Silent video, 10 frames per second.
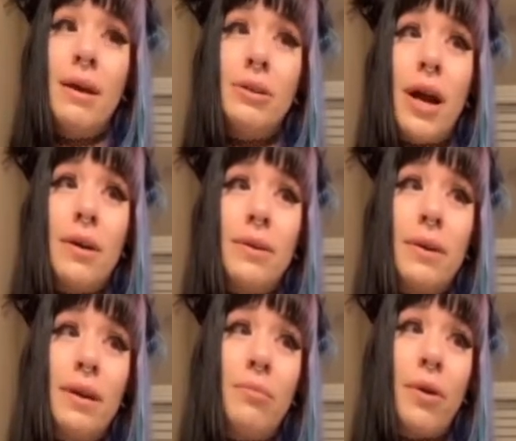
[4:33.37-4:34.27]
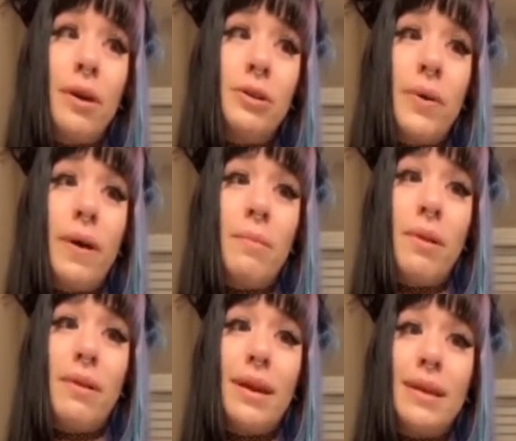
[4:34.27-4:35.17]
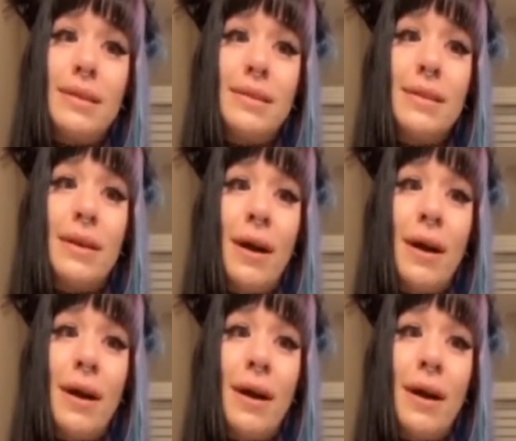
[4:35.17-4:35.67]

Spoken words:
childhood more enjoyable, is the